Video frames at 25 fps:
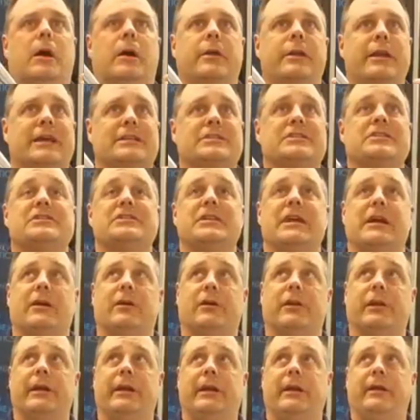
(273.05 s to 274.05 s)

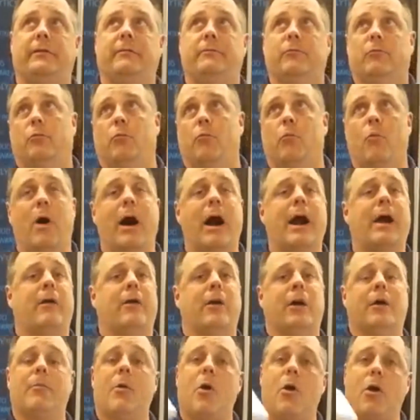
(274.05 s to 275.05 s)
necessarily
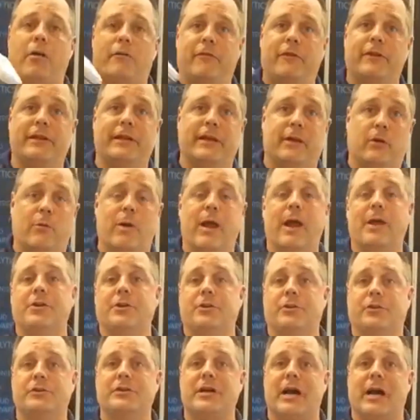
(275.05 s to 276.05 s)
wire up RFID around
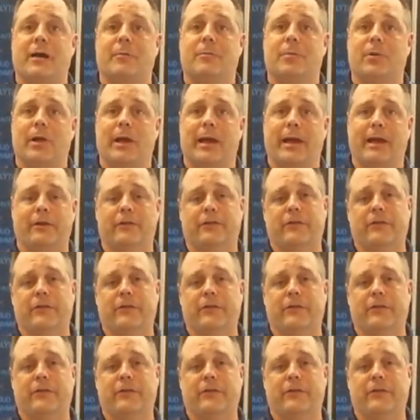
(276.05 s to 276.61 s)
your entire plant.